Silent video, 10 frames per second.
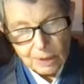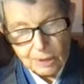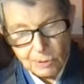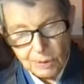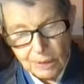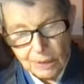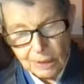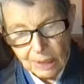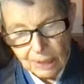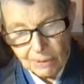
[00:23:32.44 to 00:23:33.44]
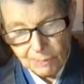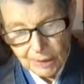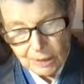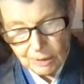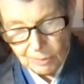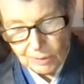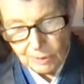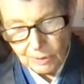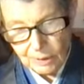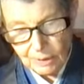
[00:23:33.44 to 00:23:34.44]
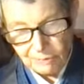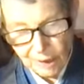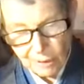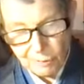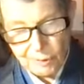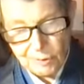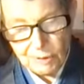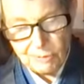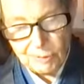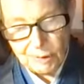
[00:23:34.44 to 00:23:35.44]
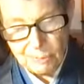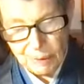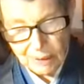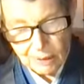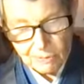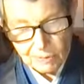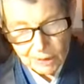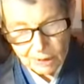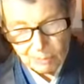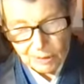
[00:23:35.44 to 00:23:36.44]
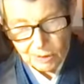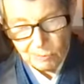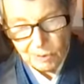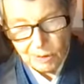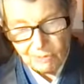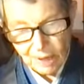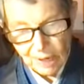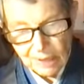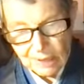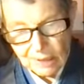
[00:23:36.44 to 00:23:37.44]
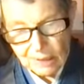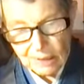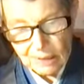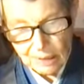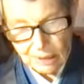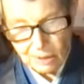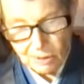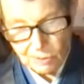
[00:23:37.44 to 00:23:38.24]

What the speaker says: So it is not unreasonable that the followers of the respective disciplines would divide into distinct